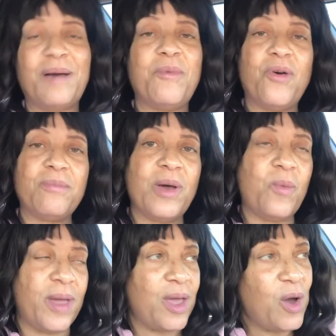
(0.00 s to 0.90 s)
I'm on my
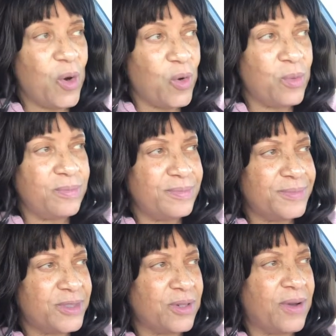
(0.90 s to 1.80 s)
way home
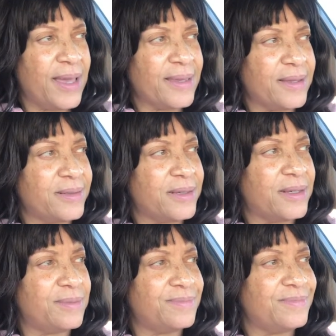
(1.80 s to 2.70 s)
so I can
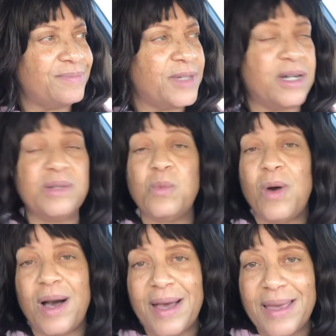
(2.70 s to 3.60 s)
um,
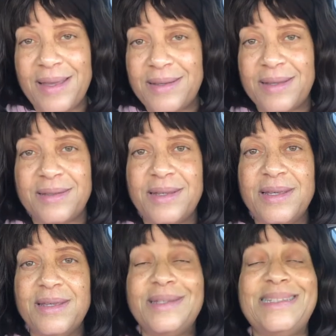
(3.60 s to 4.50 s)
unwind and
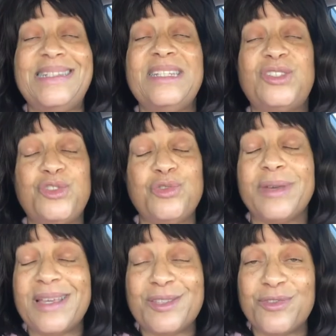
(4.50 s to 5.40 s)

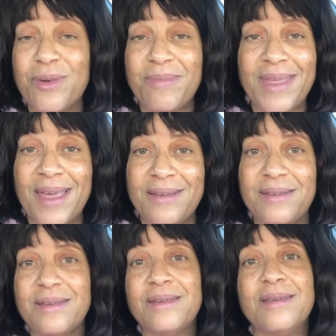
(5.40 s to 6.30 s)
de-stress from that
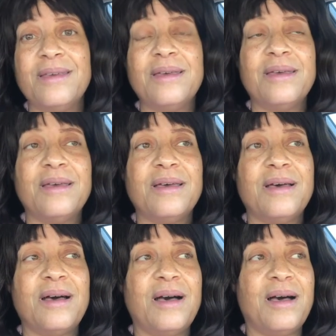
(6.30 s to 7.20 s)

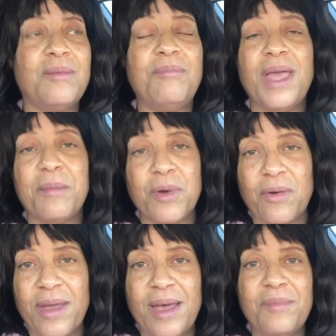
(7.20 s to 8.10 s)
uh,
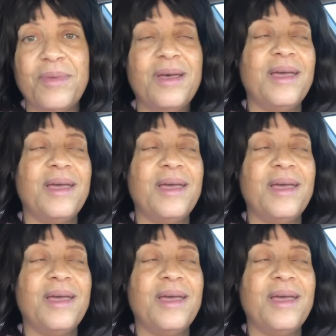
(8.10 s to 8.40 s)
mammogram.